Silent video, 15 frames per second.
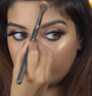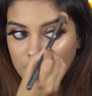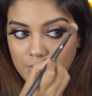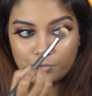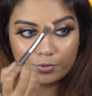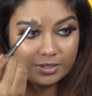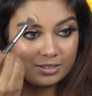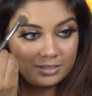
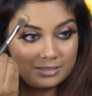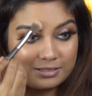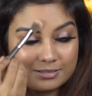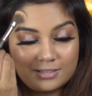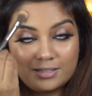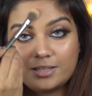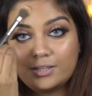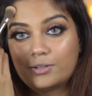you can
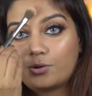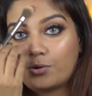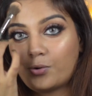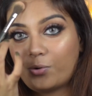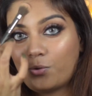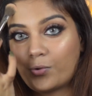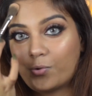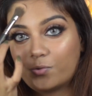easily
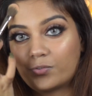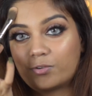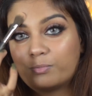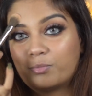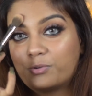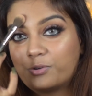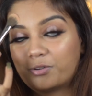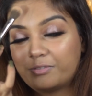go
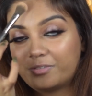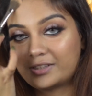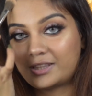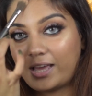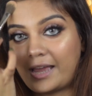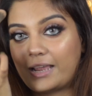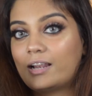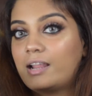overboard with
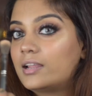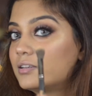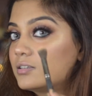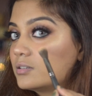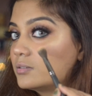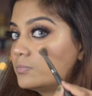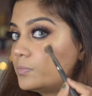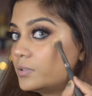
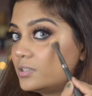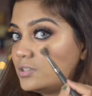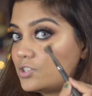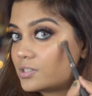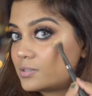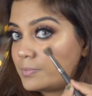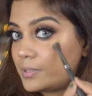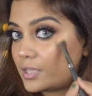highlighter, but
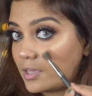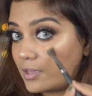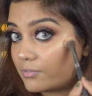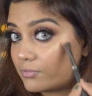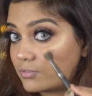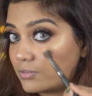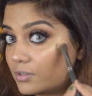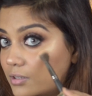just be
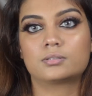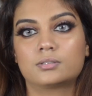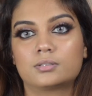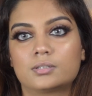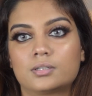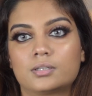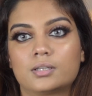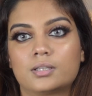careful.
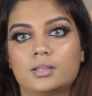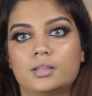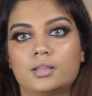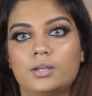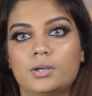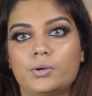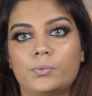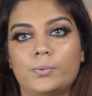
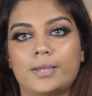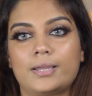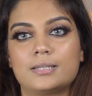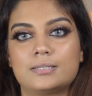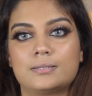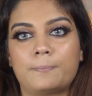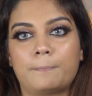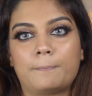Love
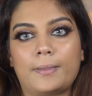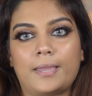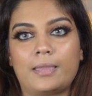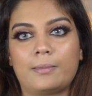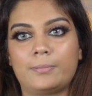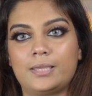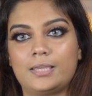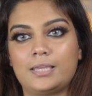it,
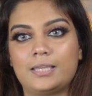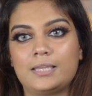baby.